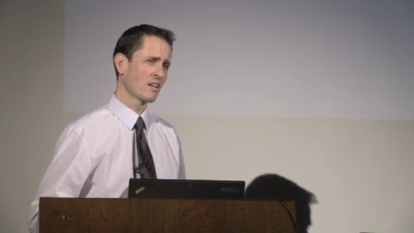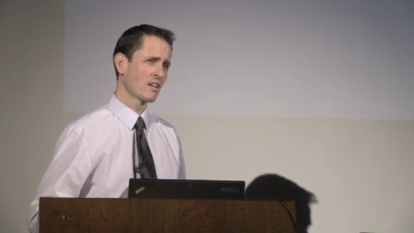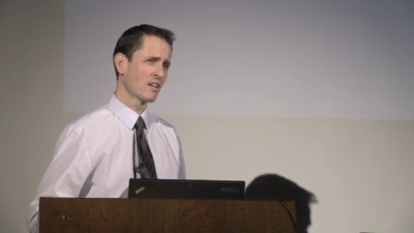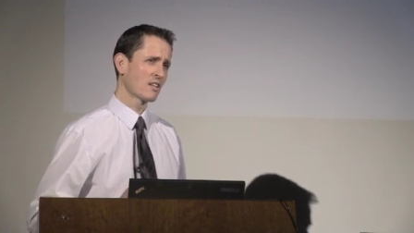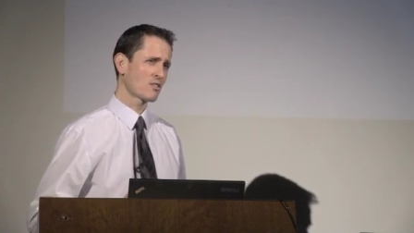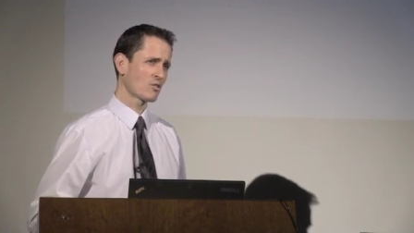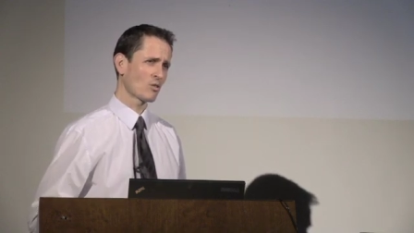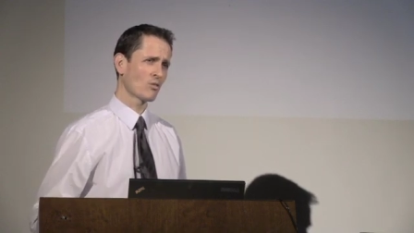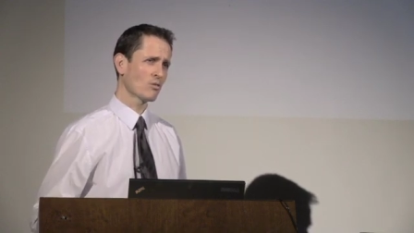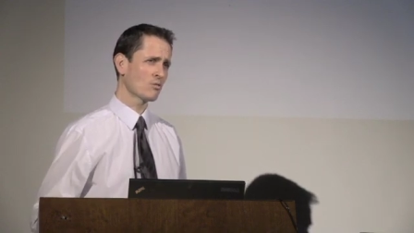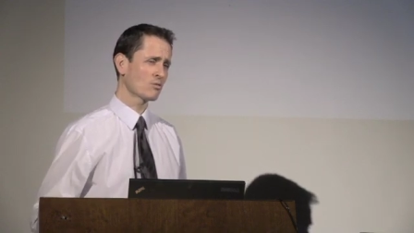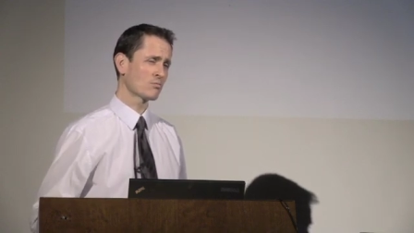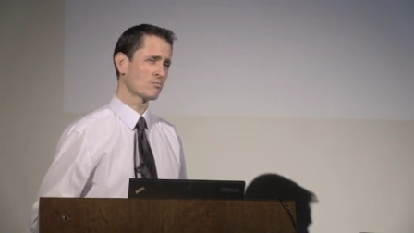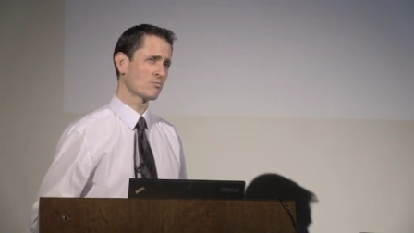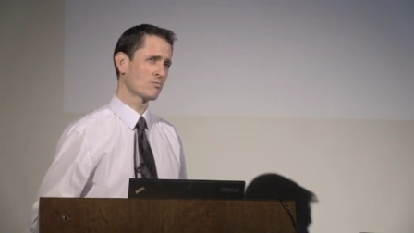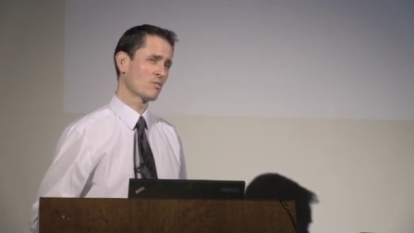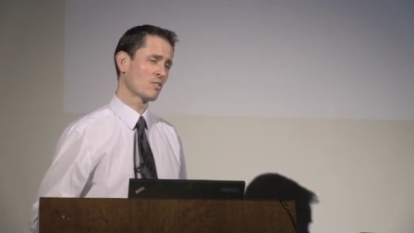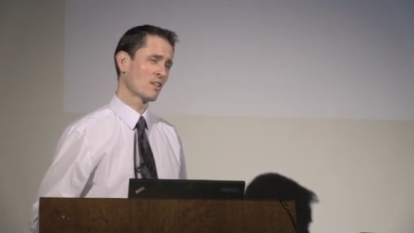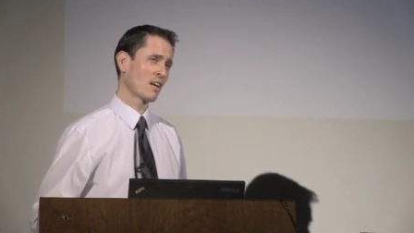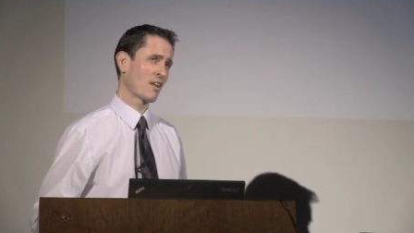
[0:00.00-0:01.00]
It's all,
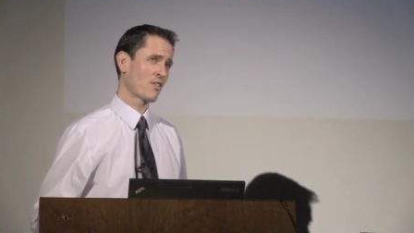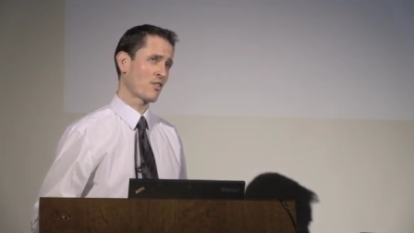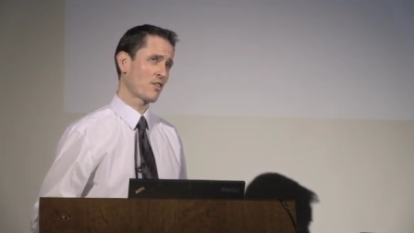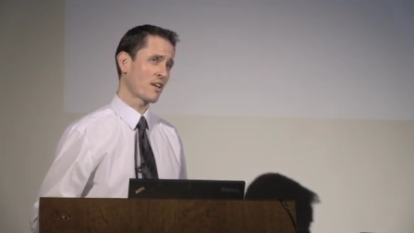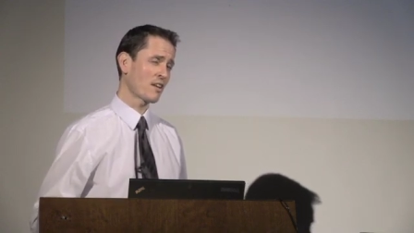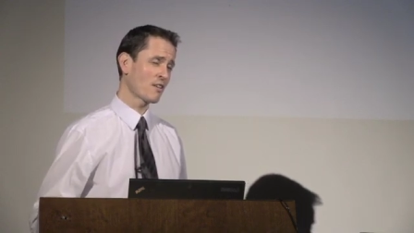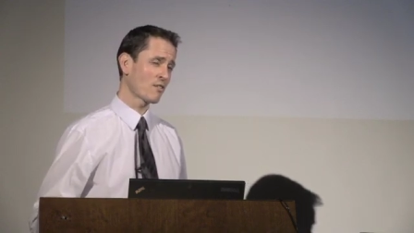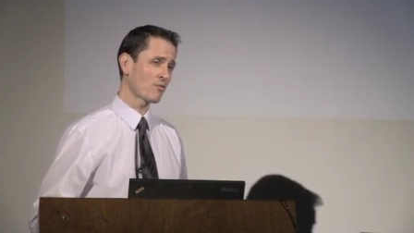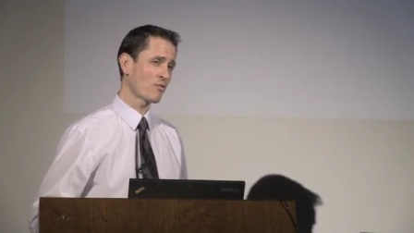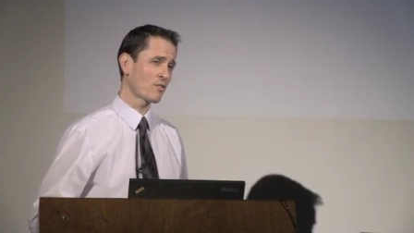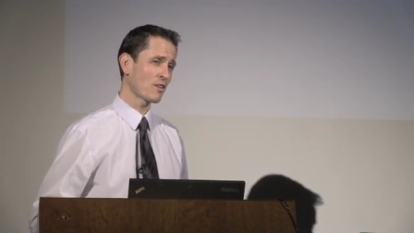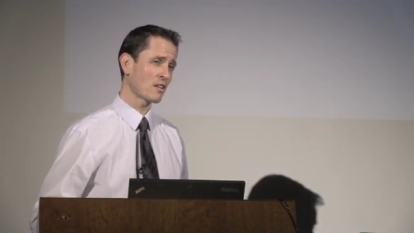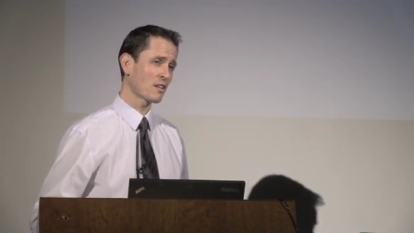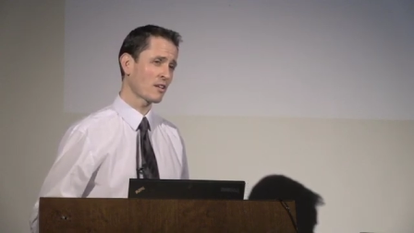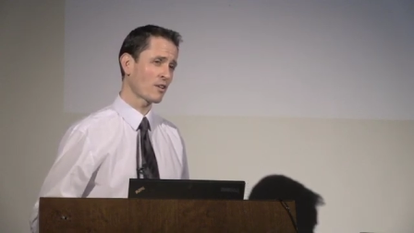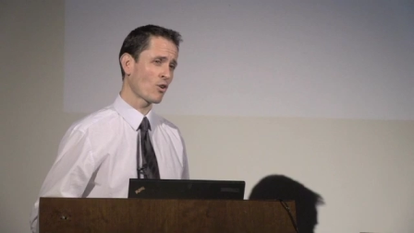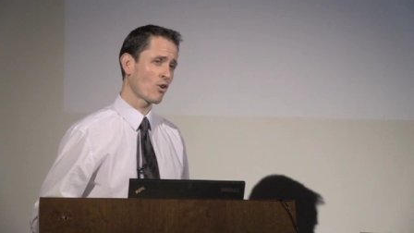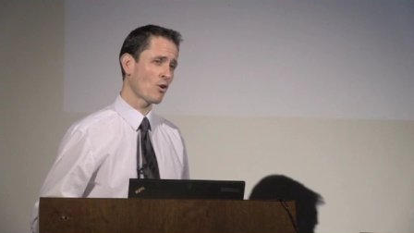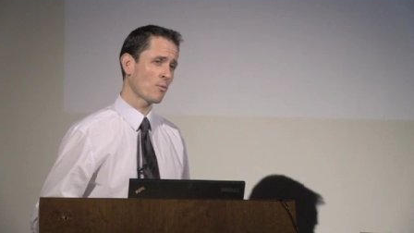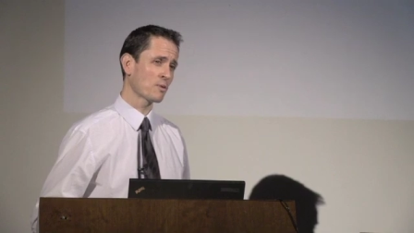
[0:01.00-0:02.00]
I think,
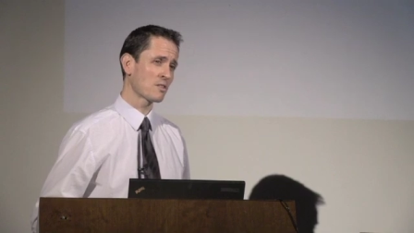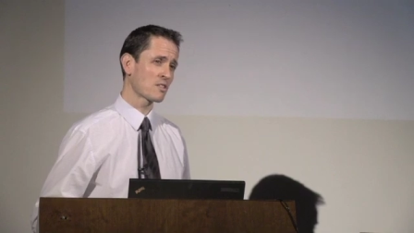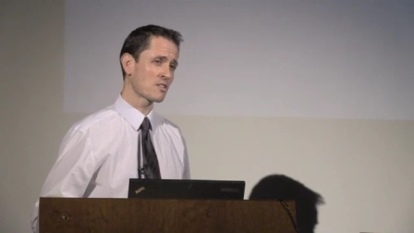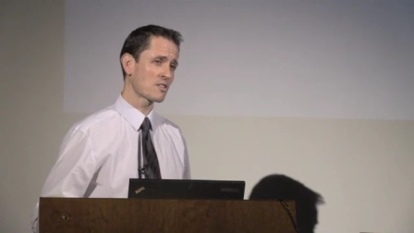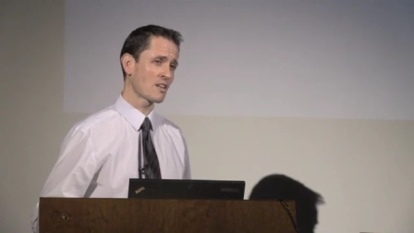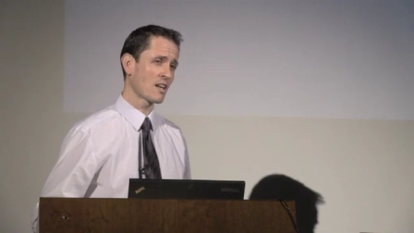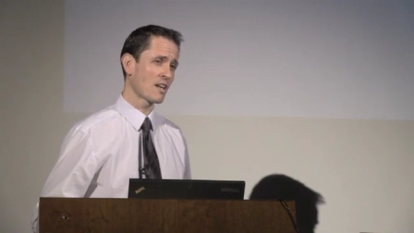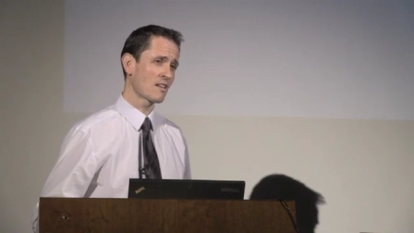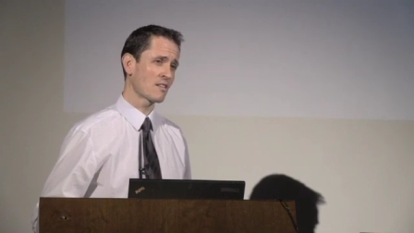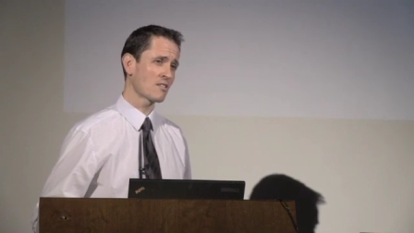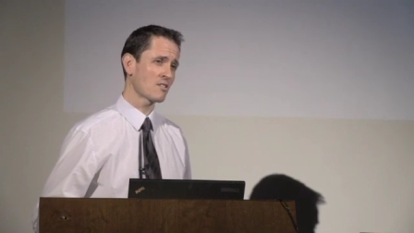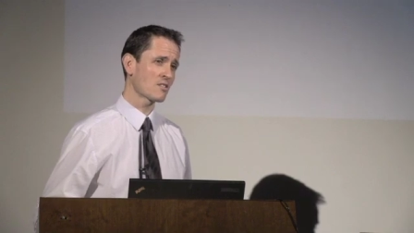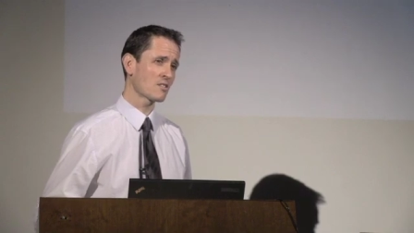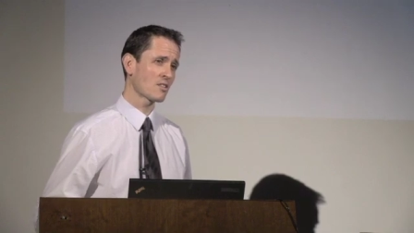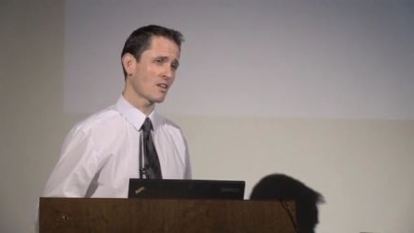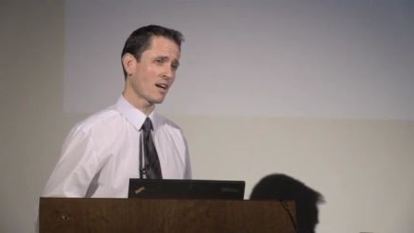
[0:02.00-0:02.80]
fairly common sense,